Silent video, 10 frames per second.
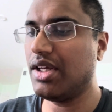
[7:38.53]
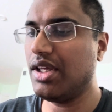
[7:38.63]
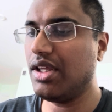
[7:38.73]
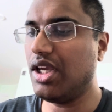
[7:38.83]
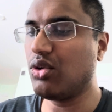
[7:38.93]

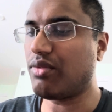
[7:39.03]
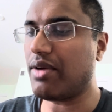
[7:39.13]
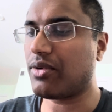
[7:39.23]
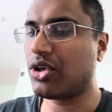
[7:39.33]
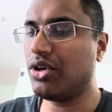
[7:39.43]
He knew
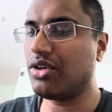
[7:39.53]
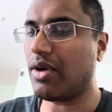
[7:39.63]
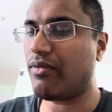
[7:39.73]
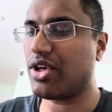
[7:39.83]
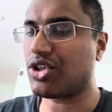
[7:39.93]
Rayford
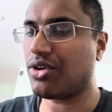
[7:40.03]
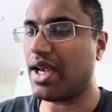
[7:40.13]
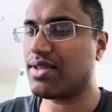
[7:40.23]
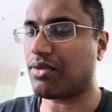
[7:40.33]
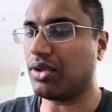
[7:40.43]
couldn't
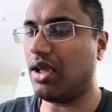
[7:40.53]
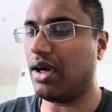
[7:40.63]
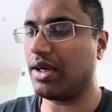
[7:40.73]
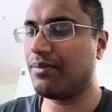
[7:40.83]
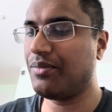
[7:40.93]
fraternize for
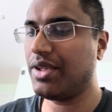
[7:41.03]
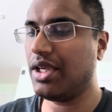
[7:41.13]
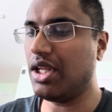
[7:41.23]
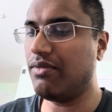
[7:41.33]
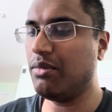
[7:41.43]
long.
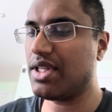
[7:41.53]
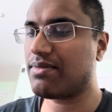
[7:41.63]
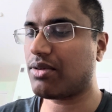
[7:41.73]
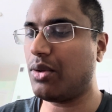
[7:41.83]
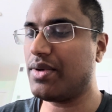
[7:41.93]
In a few minutes,
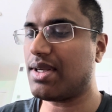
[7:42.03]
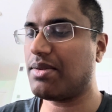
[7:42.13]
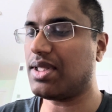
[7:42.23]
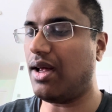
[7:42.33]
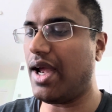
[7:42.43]
Chloe stepped
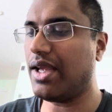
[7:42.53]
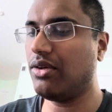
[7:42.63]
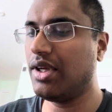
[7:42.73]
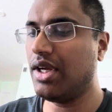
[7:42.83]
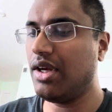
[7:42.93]
into the
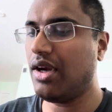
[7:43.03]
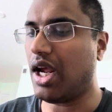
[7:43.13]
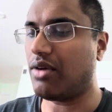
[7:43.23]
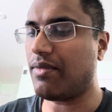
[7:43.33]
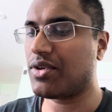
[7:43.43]
aisle,
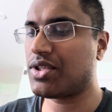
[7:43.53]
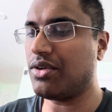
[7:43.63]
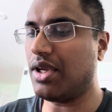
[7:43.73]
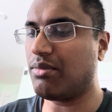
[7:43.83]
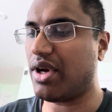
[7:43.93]
and Rayford stood
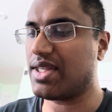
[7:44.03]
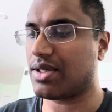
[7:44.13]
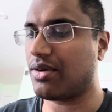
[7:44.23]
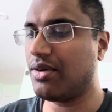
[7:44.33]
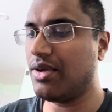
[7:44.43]
and embraced her.